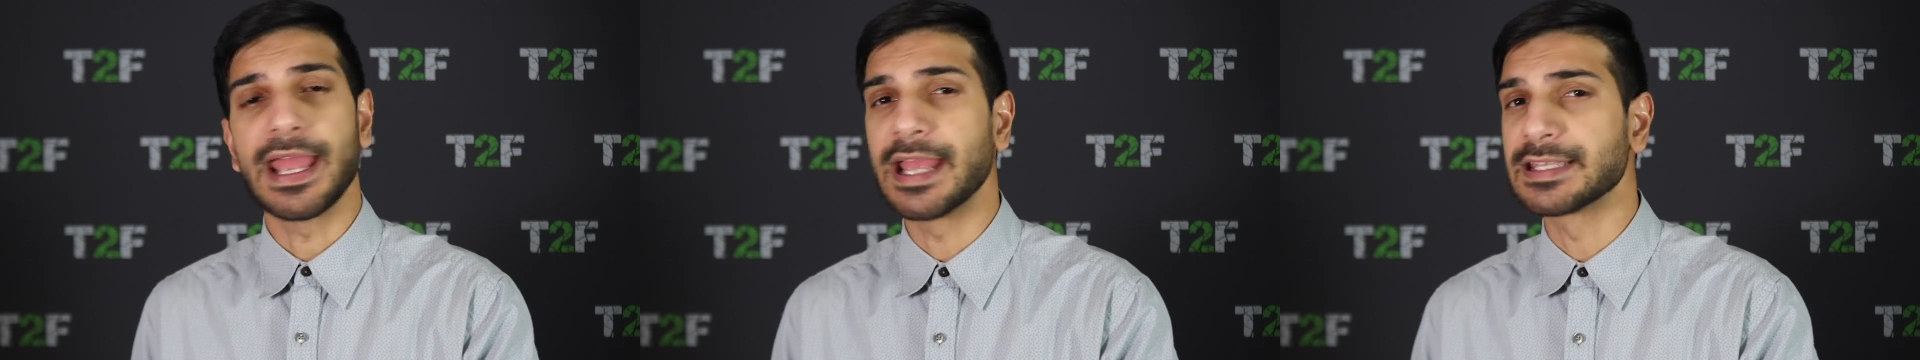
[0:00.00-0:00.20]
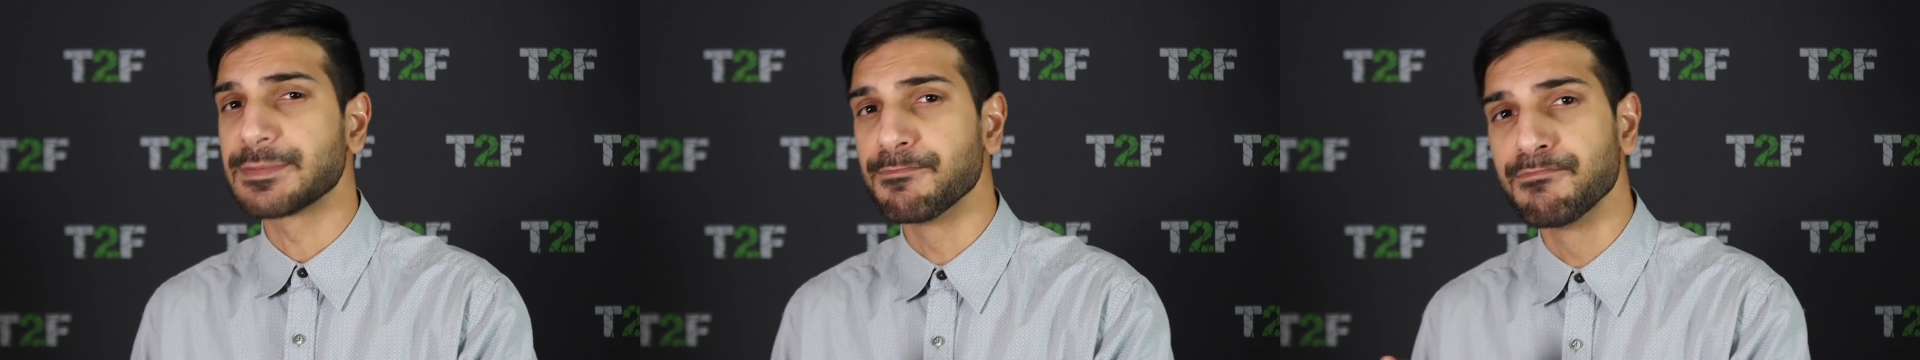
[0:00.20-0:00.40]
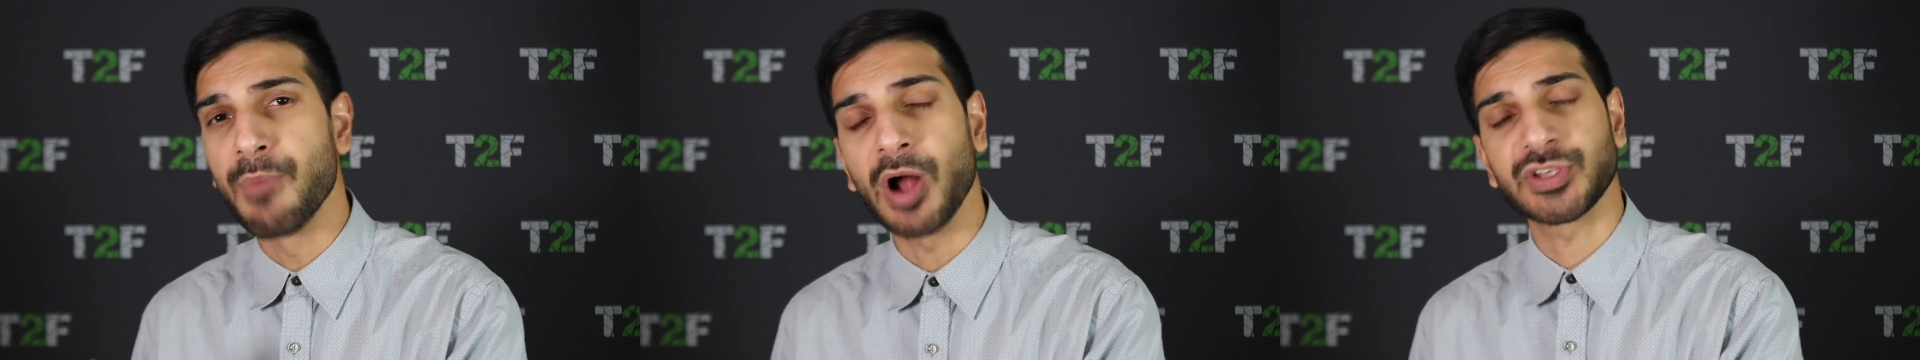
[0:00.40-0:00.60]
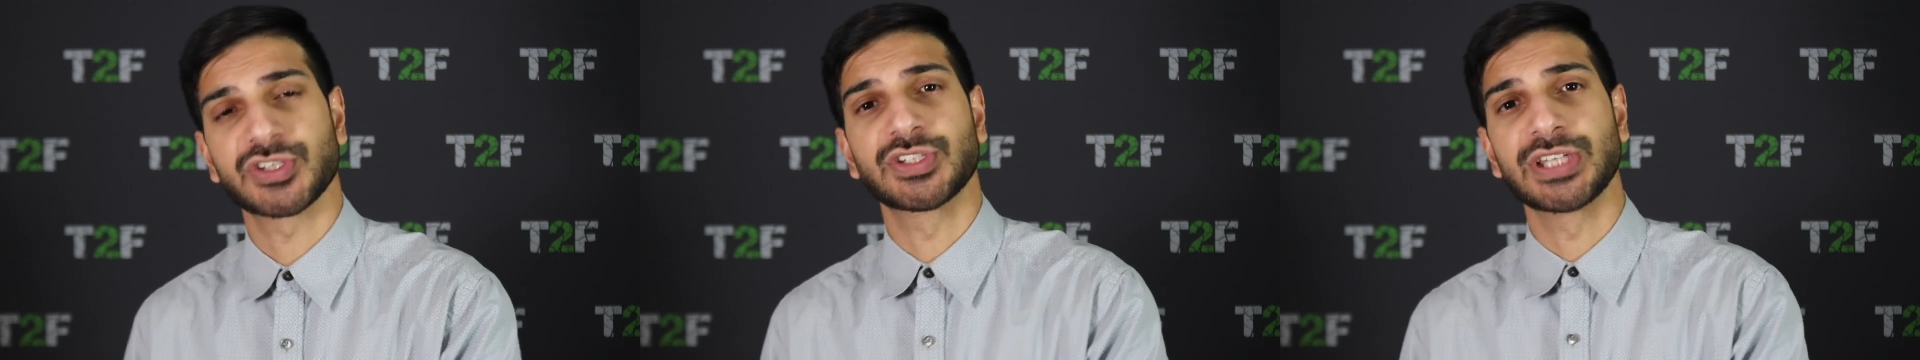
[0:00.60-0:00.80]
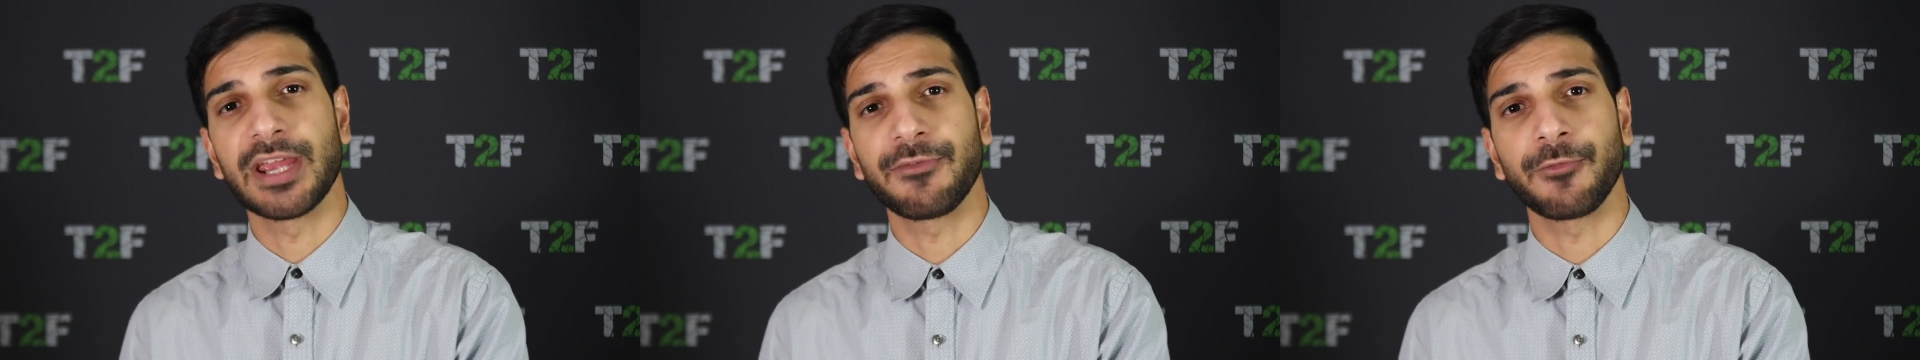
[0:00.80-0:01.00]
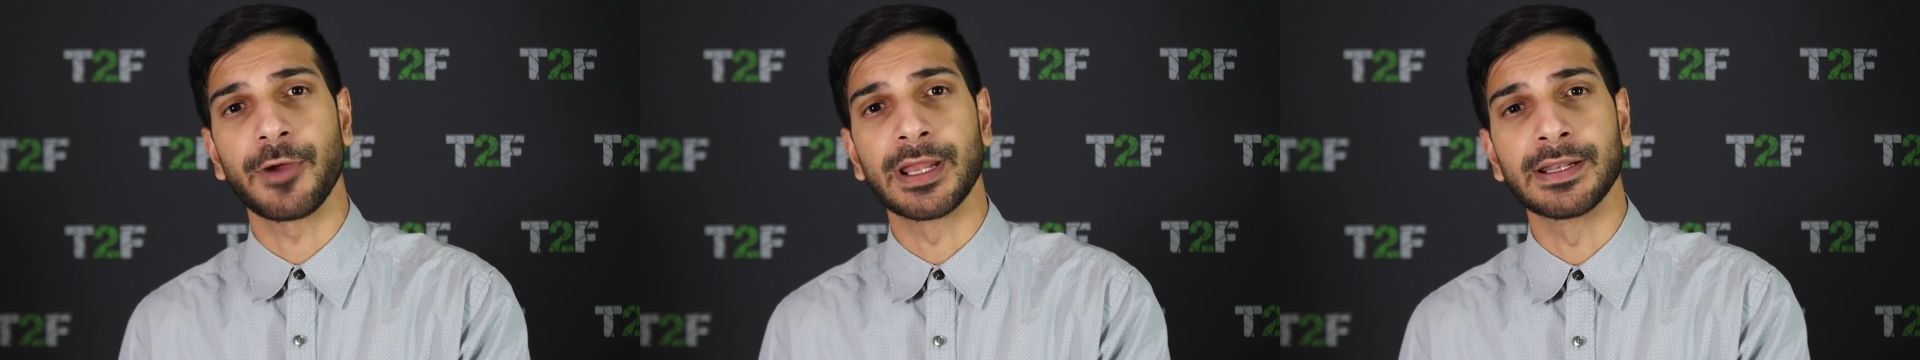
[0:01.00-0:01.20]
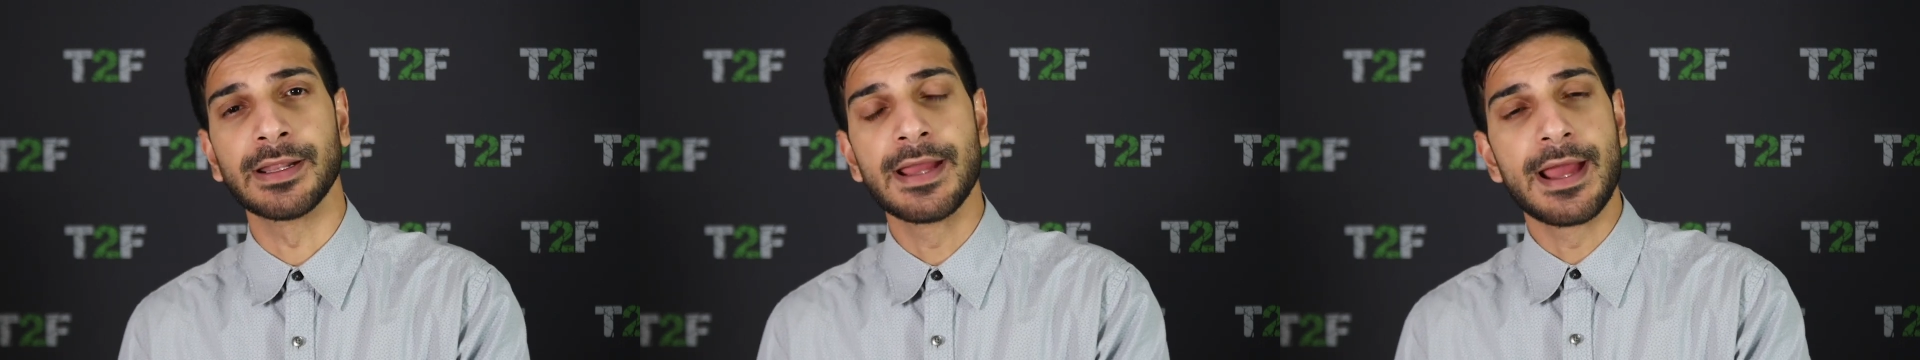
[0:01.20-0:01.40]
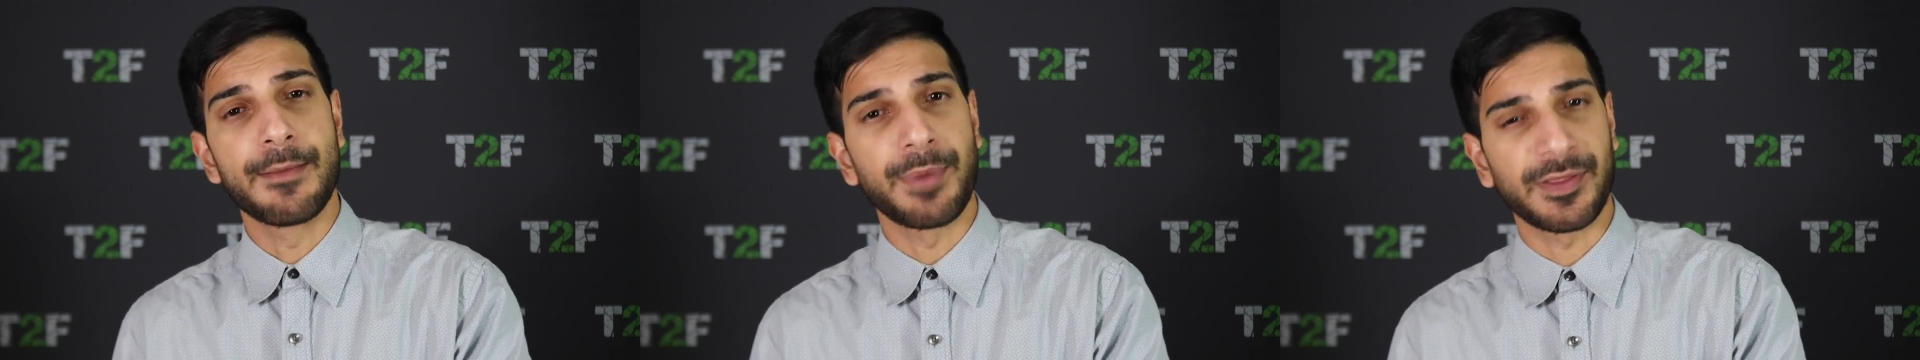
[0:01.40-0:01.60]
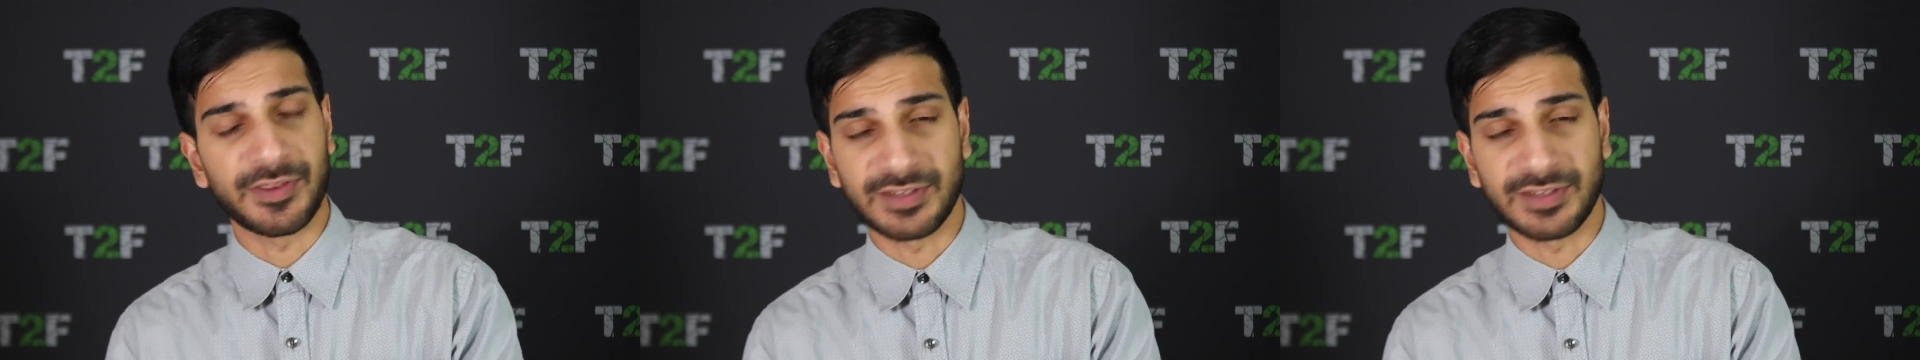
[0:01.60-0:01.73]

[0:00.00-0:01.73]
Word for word: is much different by